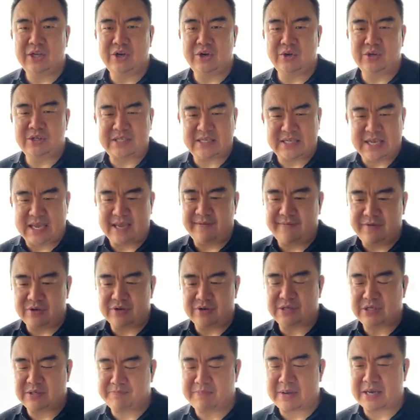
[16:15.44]
save your
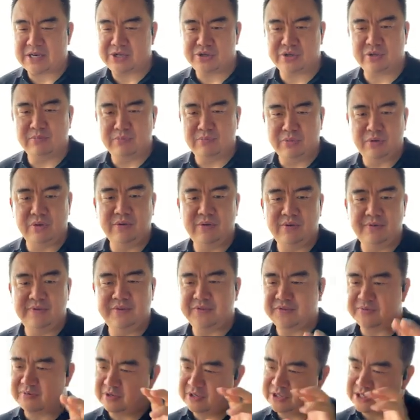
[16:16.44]
special moves
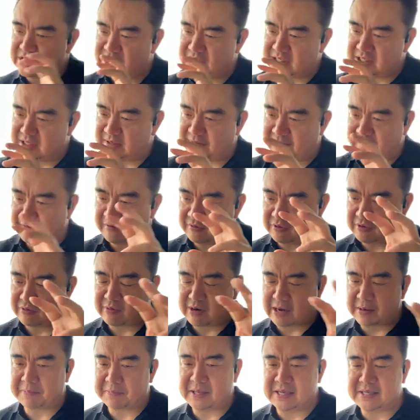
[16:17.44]
for just the
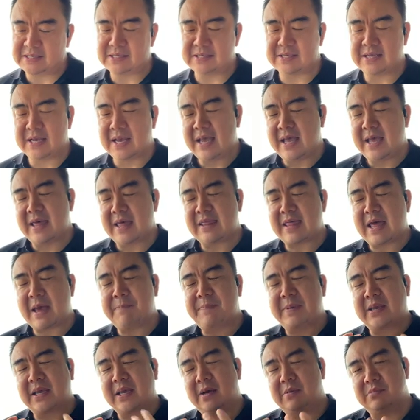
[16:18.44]
right place. That
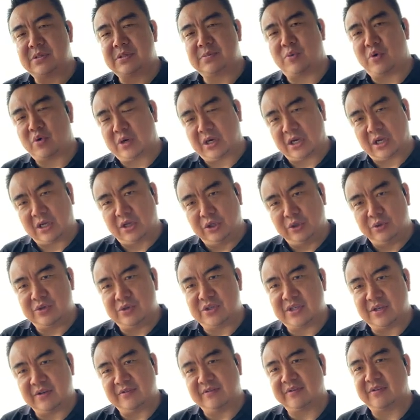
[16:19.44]
becomes more
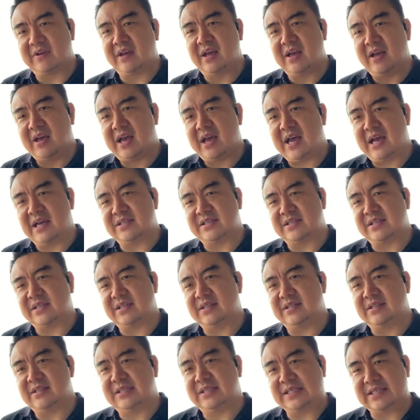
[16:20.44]
inclusive as
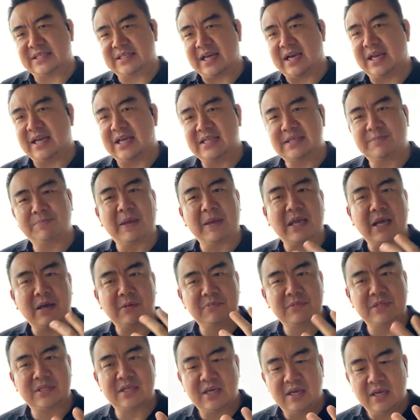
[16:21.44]
a design.
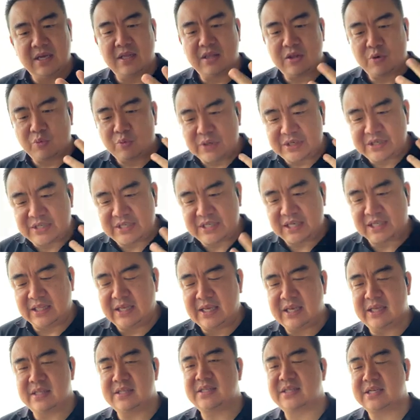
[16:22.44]
The
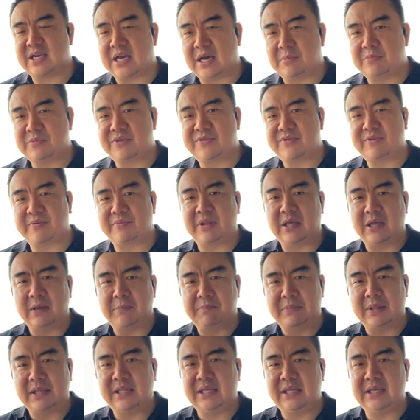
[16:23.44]
resilience comes from the
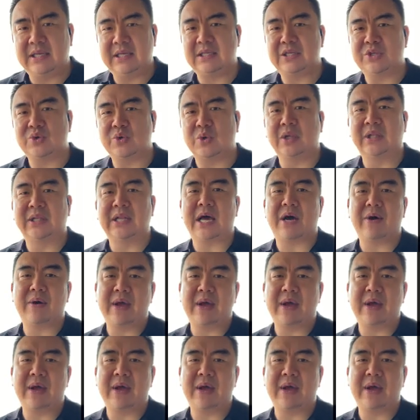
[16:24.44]
ability to allow